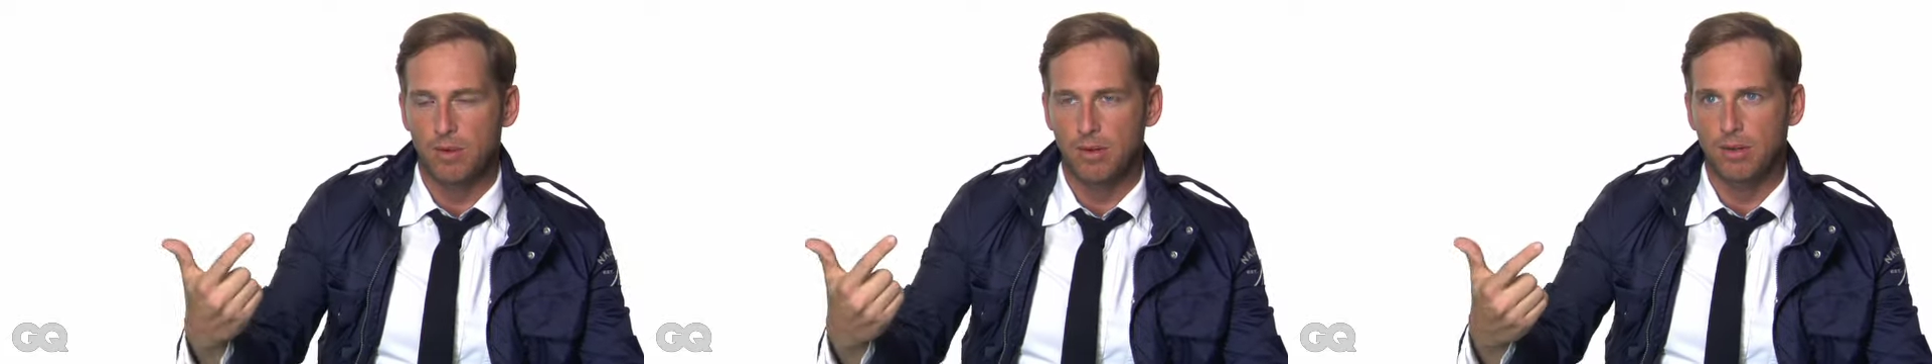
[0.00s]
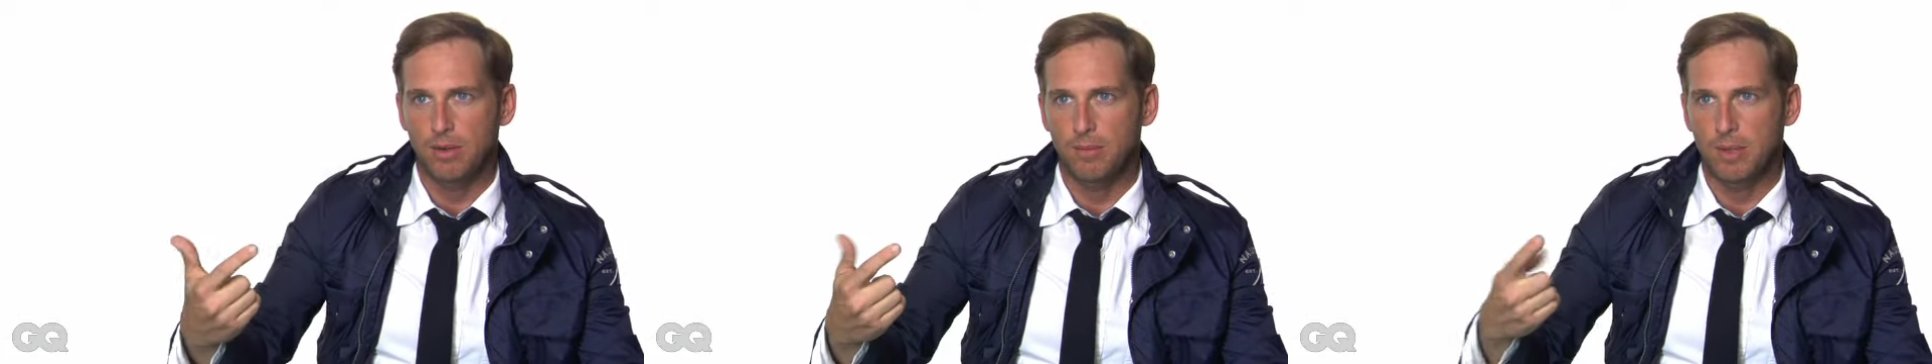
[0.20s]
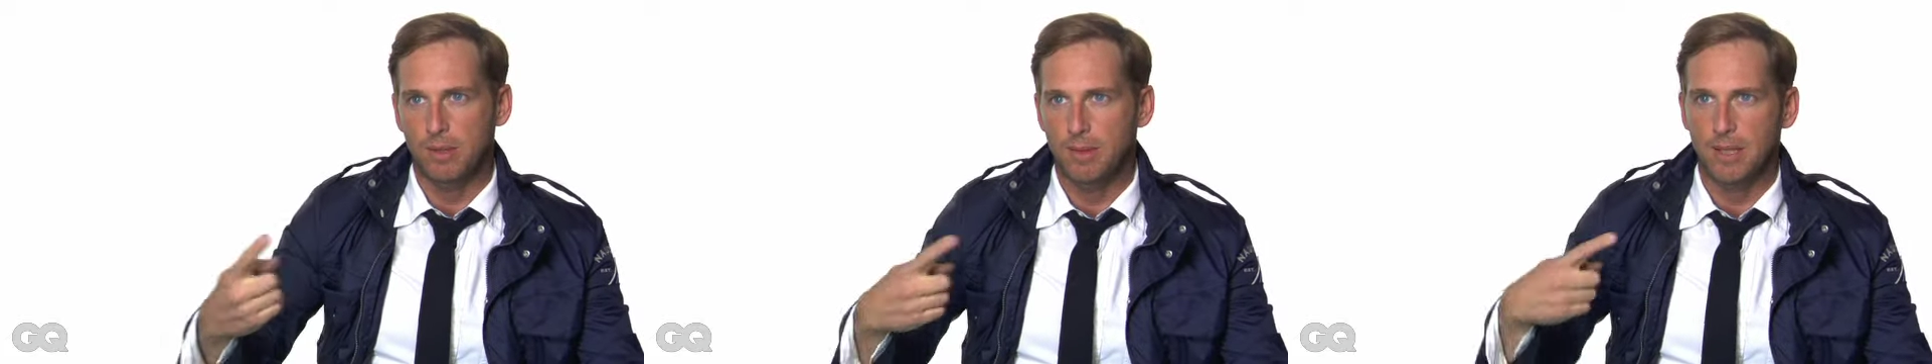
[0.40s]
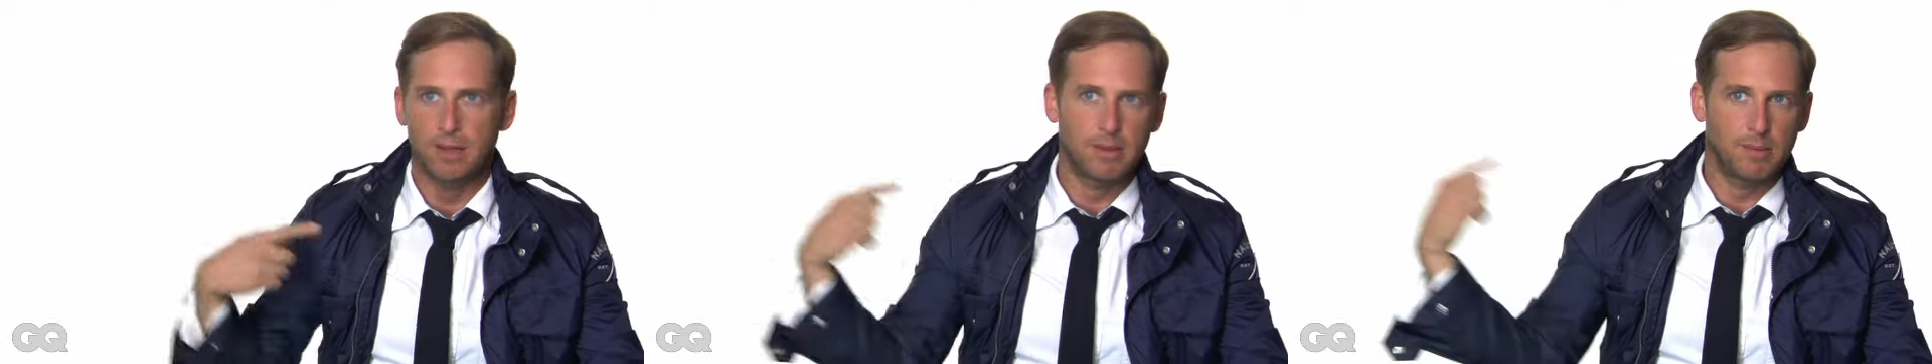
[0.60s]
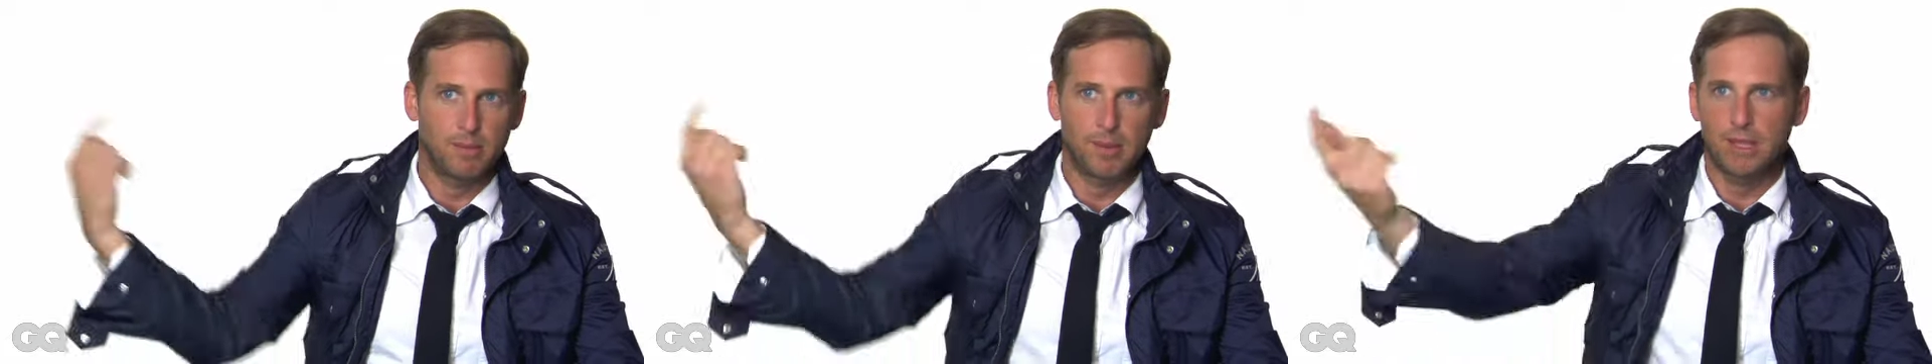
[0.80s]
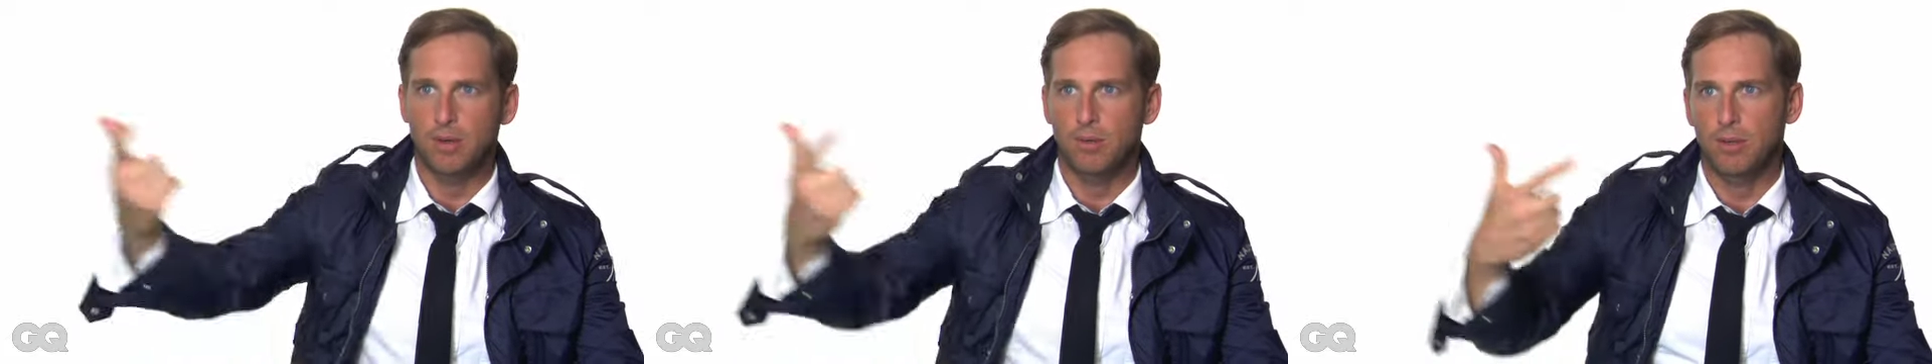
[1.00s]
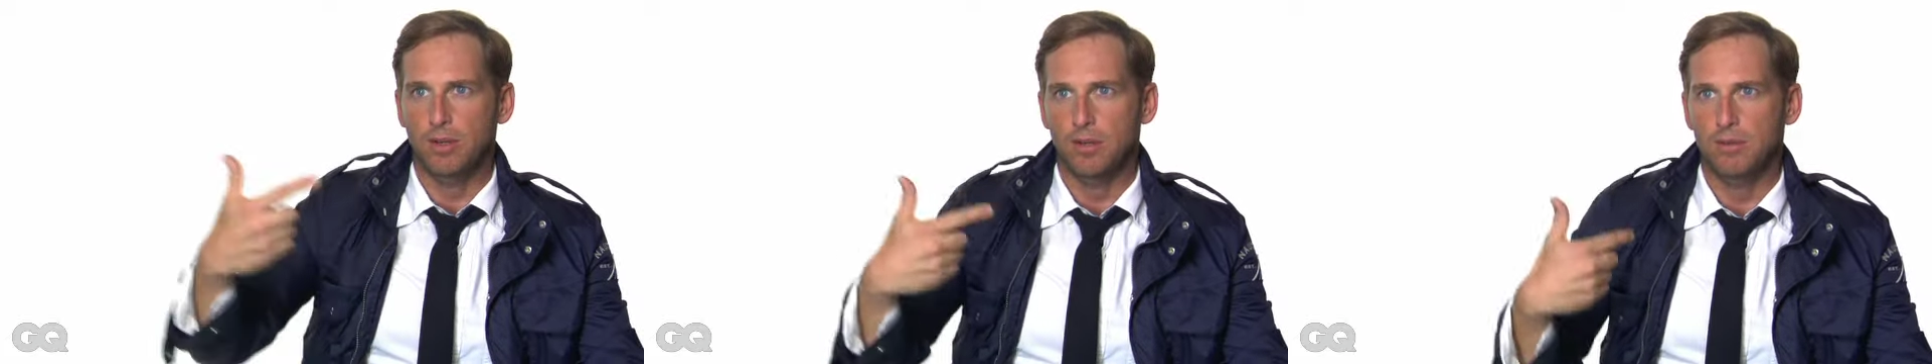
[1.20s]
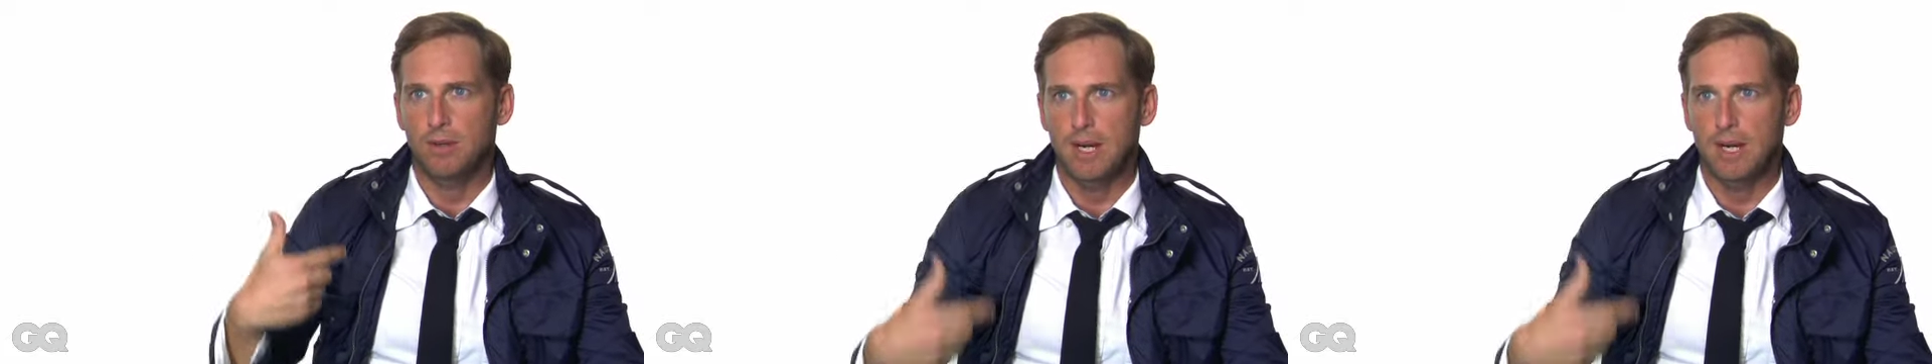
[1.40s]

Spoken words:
world, but about the bigger world